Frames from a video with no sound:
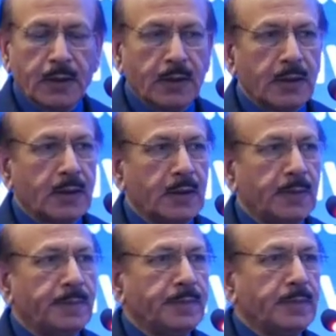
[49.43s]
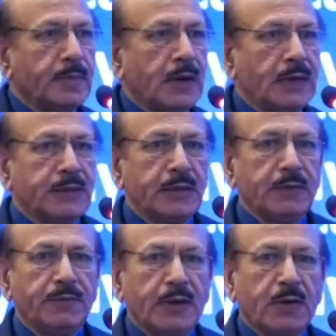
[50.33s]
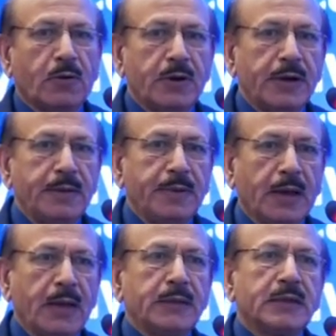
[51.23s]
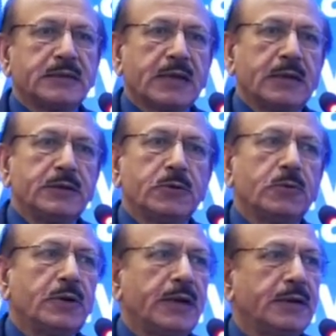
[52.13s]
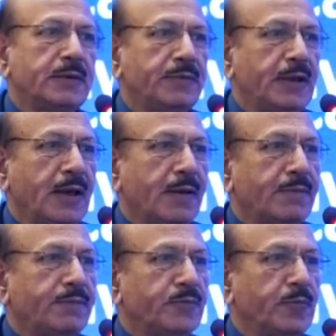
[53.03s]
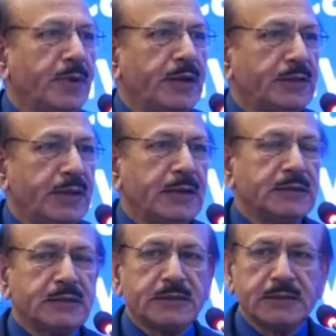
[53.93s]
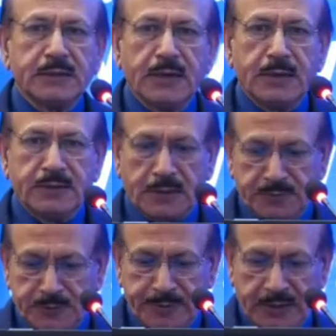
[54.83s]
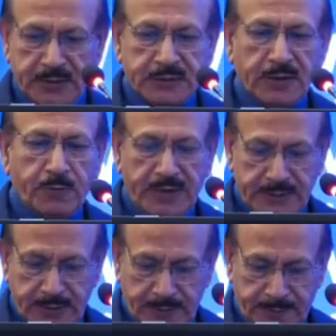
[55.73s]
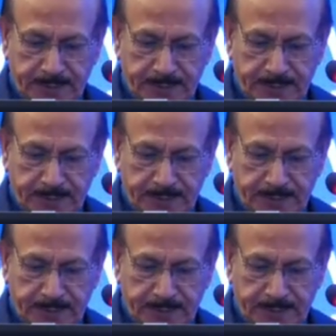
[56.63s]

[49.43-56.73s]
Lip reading: I think we are already behind the schedule and we have so many things and some speakers are waiting.